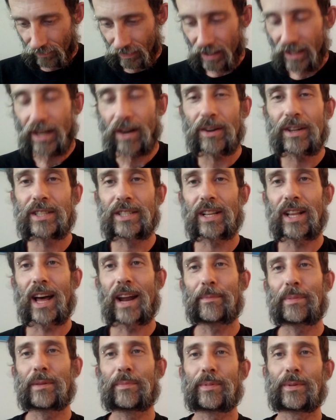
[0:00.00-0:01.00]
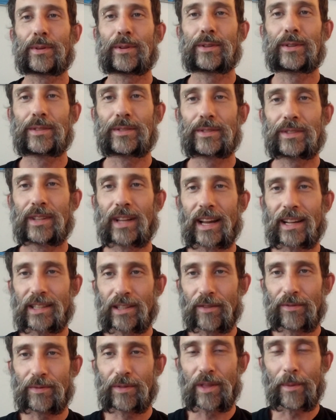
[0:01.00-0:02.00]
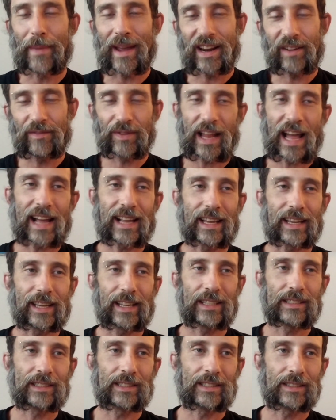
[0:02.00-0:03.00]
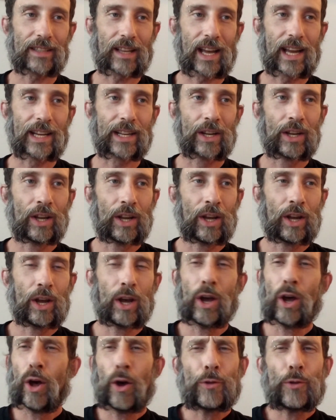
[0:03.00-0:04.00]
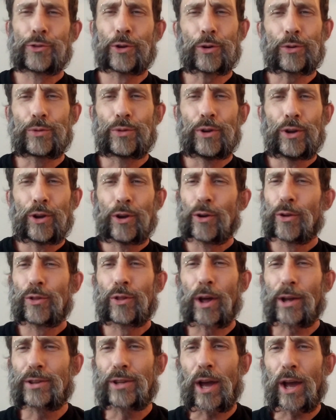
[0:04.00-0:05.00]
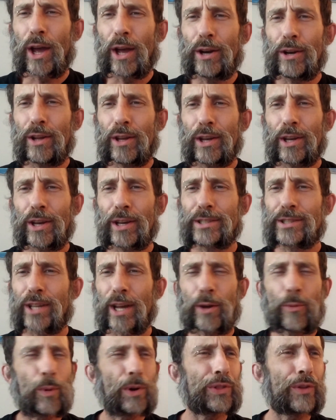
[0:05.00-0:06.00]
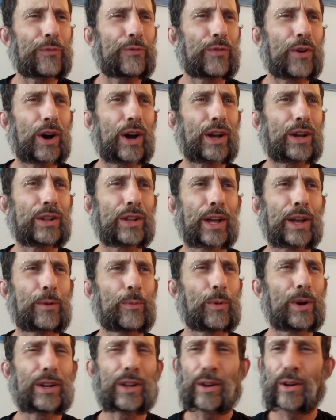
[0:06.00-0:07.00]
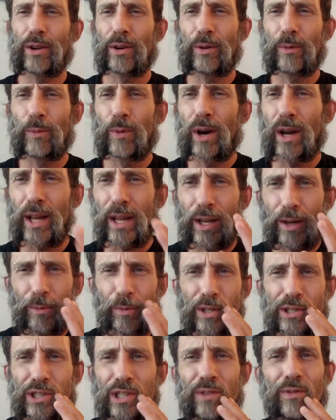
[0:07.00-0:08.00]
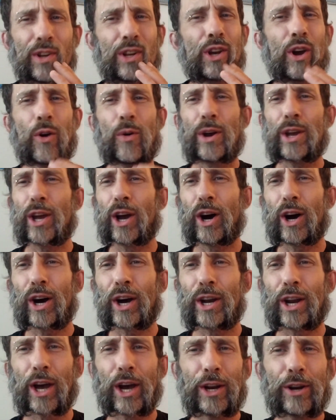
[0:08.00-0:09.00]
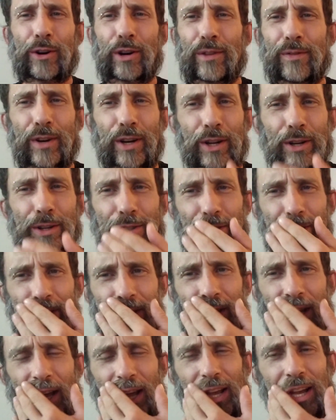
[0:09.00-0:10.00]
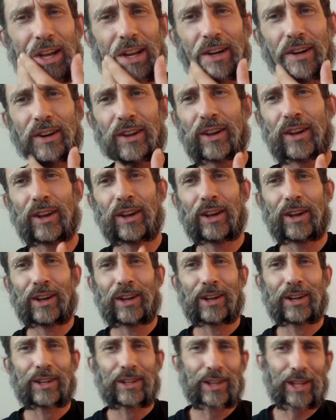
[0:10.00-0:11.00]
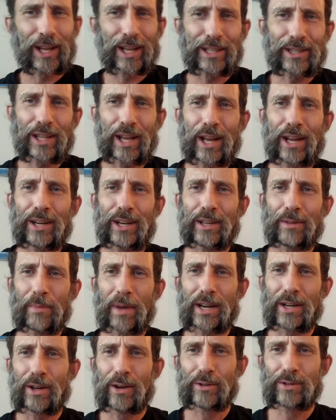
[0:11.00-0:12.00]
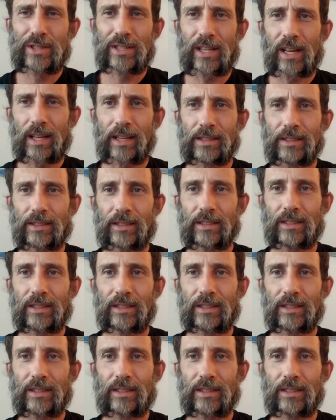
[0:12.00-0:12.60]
Because a lot of people, like, the main flack it gets is like, dude, like, the ending, it's like, what the fuck? Like, what's even going on? I don't even understand. Like, the ending made no sense.